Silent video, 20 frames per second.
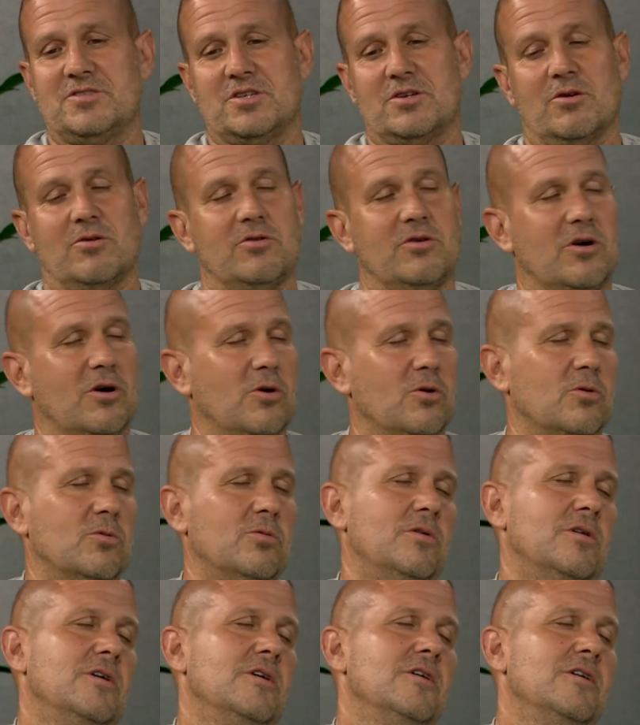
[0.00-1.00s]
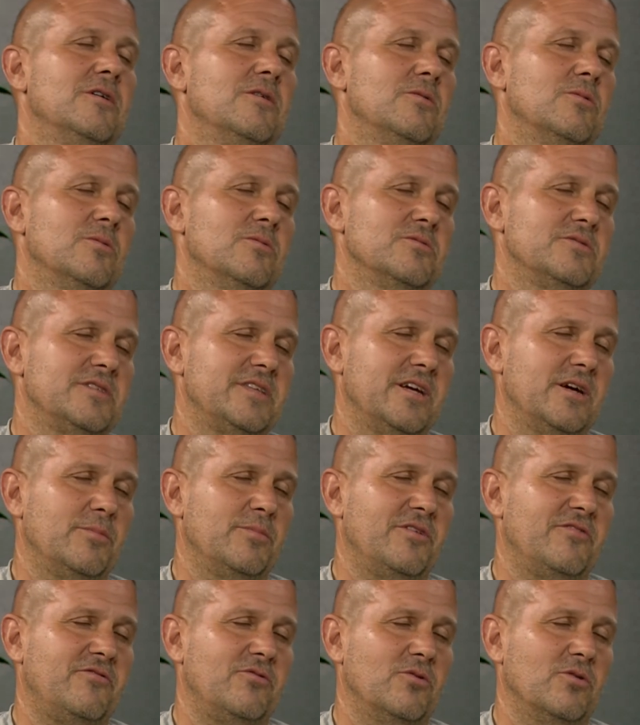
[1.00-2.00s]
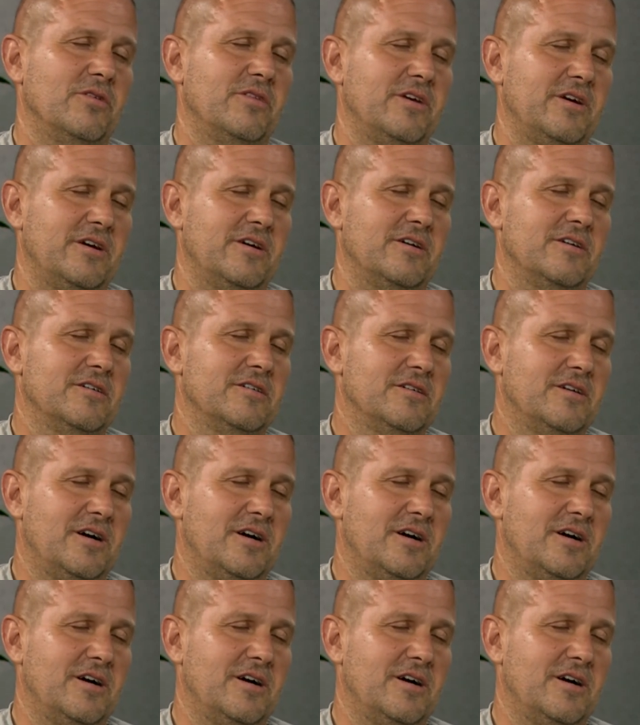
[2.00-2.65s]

You don't know what was there before there,